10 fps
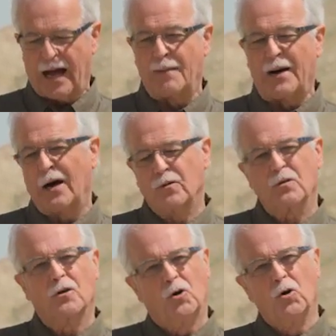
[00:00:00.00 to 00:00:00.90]
about
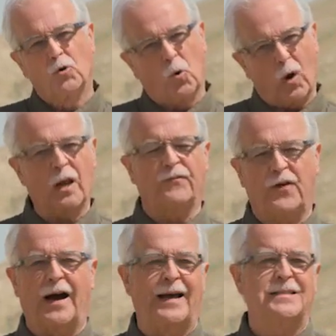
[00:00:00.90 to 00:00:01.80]
who
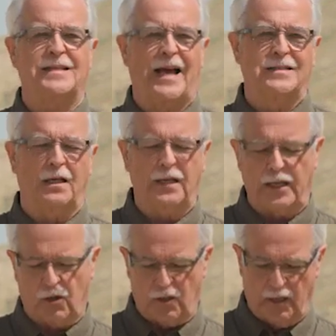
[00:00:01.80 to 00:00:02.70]
qualifies as a
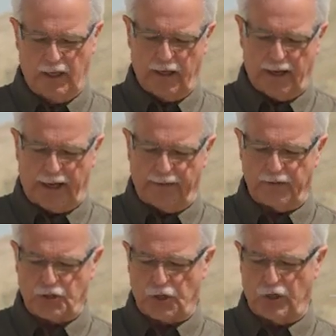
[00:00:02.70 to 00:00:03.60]
leader in
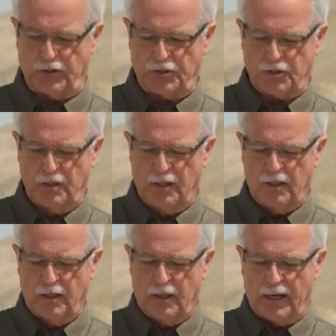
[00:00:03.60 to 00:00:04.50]
the church.
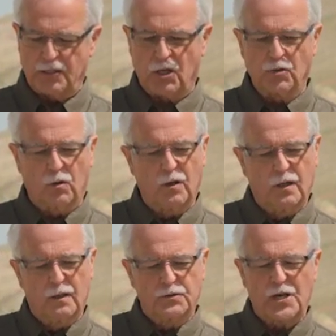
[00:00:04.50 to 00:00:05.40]
And so
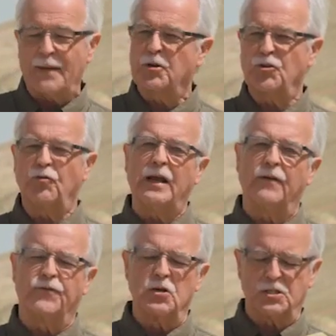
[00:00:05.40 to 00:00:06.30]
chapter 3
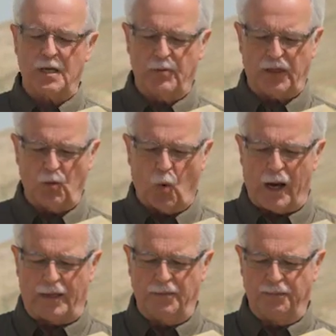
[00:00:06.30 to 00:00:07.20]
of 1 Timothy
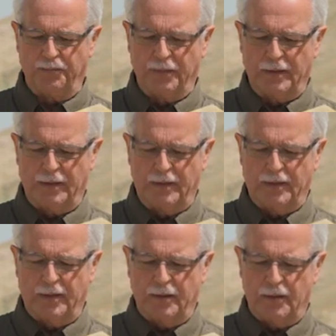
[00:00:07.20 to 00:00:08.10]
1
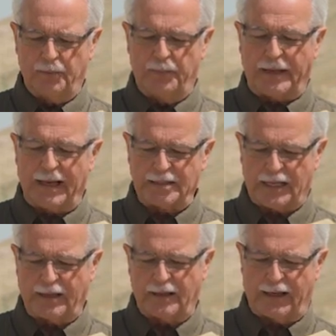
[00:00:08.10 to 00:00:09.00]
begins
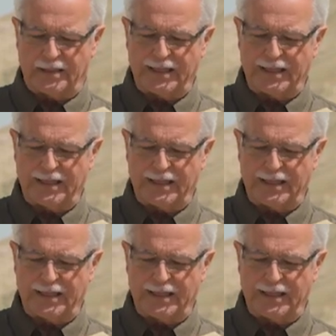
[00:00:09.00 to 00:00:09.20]
like this.